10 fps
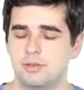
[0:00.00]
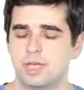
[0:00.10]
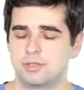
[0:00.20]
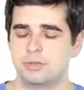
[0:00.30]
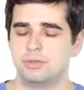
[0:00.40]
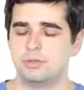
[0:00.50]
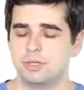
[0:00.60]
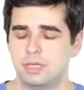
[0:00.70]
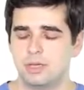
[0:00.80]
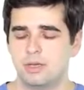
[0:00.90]
class
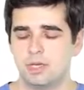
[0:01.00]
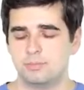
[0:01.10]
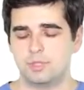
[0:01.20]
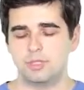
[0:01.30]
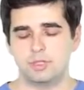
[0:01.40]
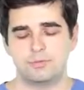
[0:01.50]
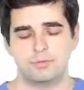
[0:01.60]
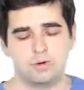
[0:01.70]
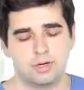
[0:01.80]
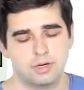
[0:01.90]
2, in position
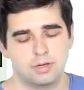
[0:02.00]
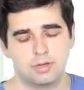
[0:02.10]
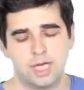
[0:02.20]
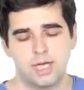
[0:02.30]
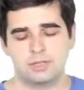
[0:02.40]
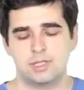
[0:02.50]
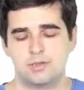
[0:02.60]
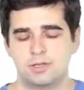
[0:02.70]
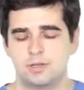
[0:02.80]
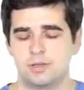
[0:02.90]
4 as
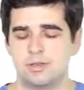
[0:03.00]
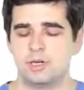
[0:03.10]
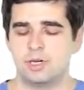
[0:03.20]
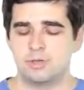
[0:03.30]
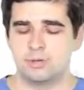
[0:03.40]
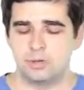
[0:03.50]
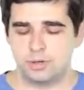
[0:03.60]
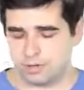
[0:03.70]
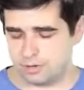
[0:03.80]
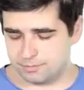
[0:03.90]
given in the array new
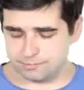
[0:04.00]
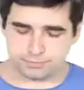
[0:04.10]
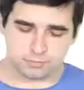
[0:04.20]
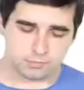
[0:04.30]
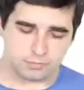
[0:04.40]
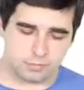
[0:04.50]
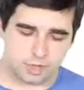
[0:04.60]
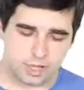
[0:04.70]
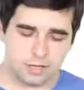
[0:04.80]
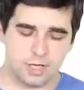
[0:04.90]
order.
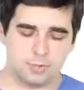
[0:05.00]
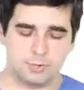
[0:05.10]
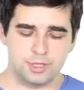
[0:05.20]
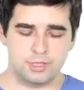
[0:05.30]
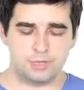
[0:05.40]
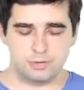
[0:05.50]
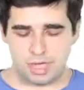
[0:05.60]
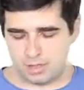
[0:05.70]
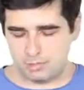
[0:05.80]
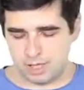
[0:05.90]
Then we proceed to
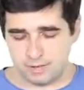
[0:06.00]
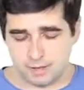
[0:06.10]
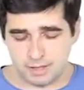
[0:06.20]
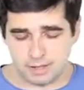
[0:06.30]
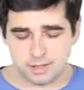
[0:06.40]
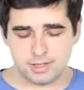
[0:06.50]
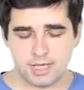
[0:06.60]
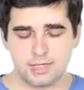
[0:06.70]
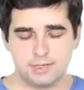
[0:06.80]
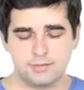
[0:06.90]
AB. It is
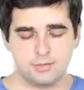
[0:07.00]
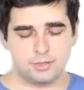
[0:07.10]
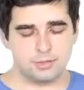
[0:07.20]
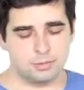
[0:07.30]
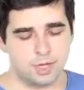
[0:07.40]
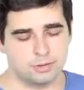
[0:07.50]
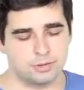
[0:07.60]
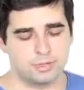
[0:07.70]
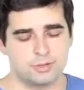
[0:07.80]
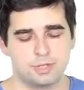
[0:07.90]
again different. 1,
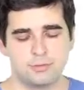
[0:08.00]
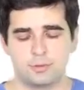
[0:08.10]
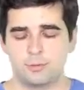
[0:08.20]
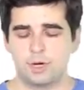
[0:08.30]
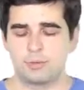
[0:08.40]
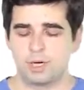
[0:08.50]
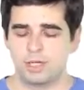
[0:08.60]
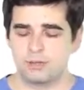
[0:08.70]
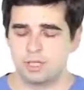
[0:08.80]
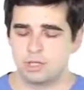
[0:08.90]
2 is different from 1,
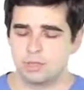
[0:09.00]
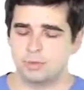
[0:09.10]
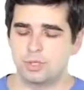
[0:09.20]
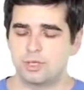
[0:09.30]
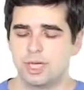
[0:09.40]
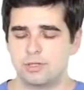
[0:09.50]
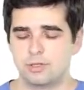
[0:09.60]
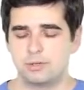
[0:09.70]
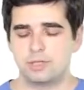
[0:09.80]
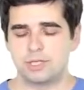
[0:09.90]
1. So we create a
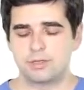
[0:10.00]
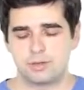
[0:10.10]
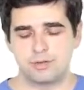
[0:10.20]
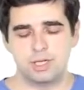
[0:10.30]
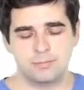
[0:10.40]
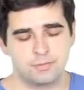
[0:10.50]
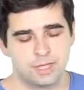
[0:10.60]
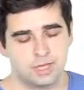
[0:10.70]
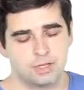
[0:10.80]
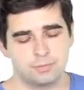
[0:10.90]
new class 3
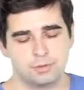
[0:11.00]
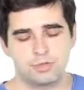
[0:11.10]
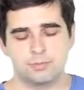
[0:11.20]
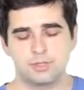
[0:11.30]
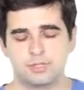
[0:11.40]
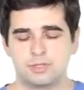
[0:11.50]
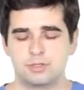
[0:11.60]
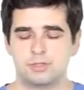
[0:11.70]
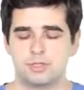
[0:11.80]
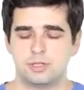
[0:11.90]
and put it in
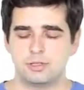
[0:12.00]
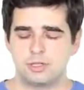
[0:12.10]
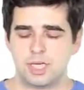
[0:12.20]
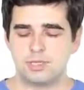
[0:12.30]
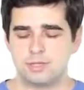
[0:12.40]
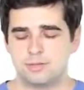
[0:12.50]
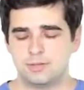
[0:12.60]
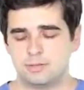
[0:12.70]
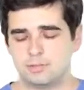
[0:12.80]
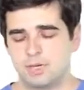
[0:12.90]
position 0 as
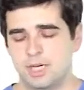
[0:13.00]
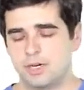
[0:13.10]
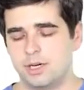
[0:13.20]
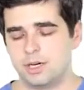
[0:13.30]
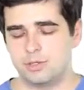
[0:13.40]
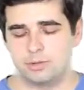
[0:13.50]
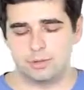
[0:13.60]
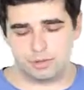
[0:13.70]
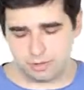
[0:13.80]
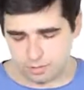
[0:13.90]
given by array new
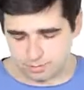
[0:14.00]
order.